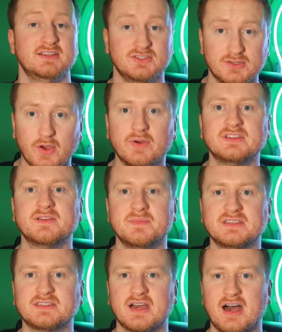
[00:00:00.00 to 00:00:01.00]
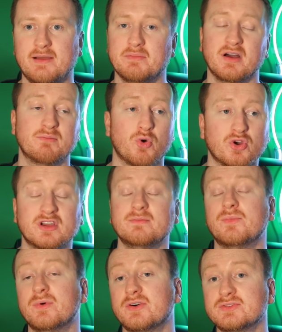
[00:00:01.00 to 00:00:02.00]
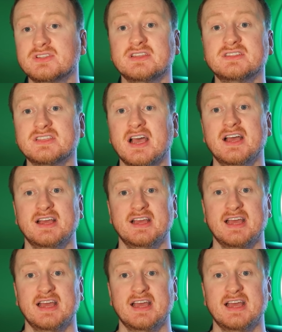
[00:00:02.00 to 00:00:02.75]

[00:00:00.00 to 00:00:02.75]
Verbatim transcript: He's going to miss time. Morgan Moses